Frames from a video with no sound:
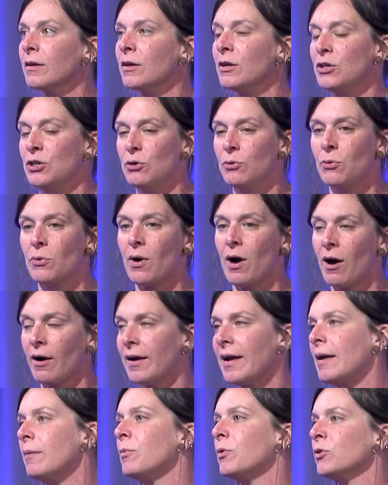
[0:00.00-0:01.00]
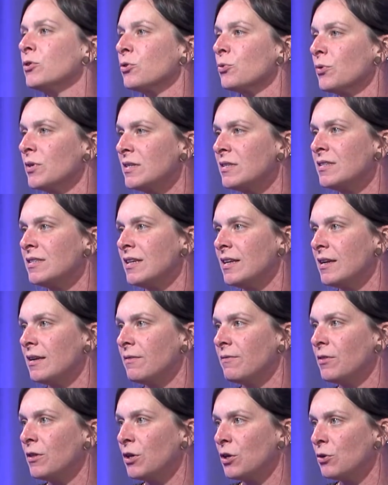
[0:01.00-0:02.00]
you are able to
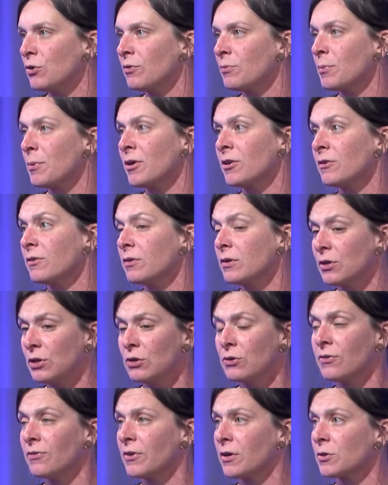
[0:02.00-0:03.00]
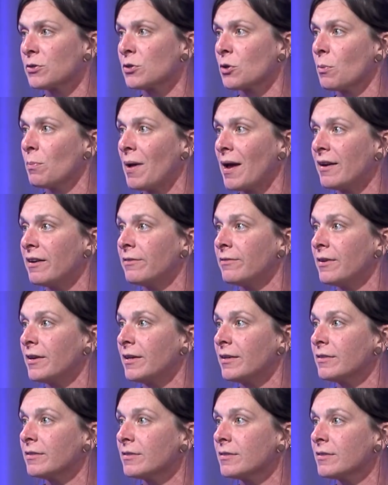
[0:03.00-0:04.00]
receive the universal
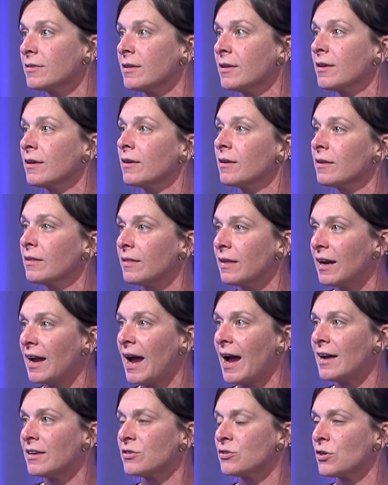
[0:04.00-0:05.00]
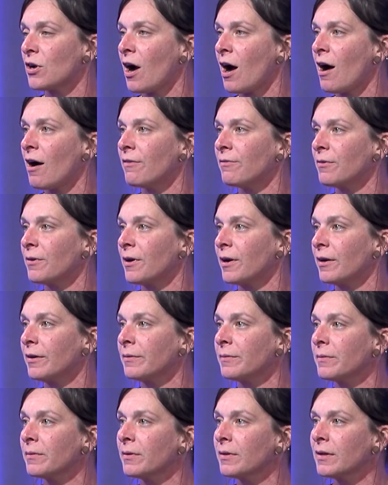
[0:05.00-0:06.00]
benefits that it has to offer.
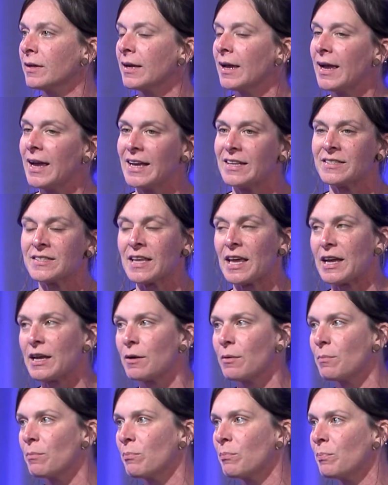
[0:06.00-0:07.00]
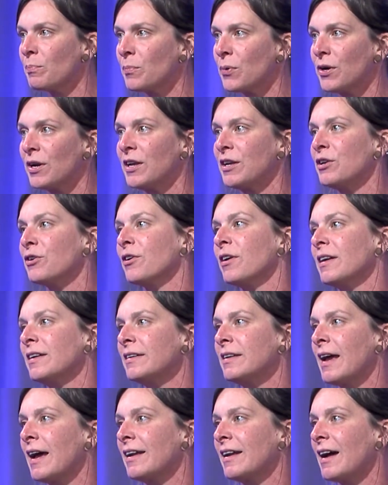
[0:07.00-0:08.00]
It's like putting your
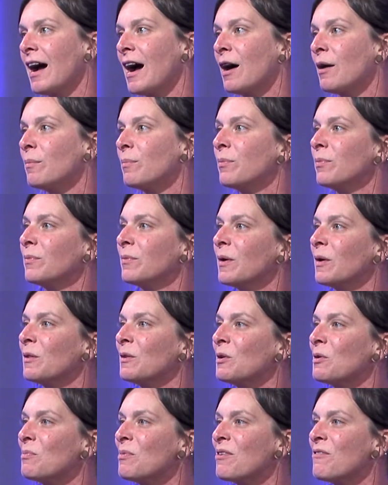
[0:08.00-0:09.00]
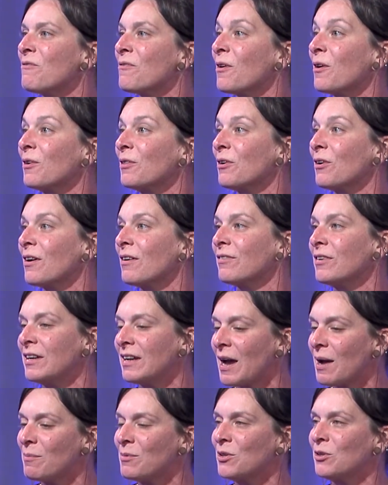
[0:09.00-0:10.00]
antenna up a little bit further every
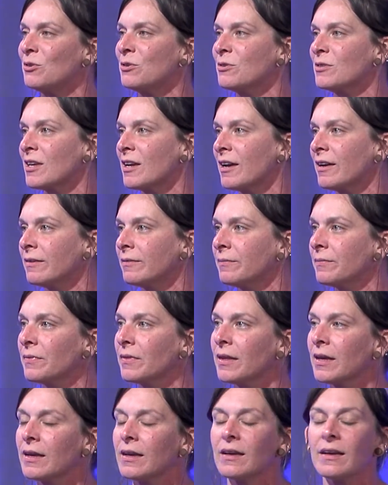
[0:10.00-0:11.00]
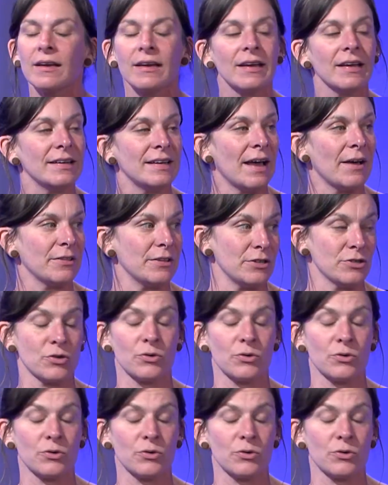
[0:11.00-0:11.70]
time you use it. Now these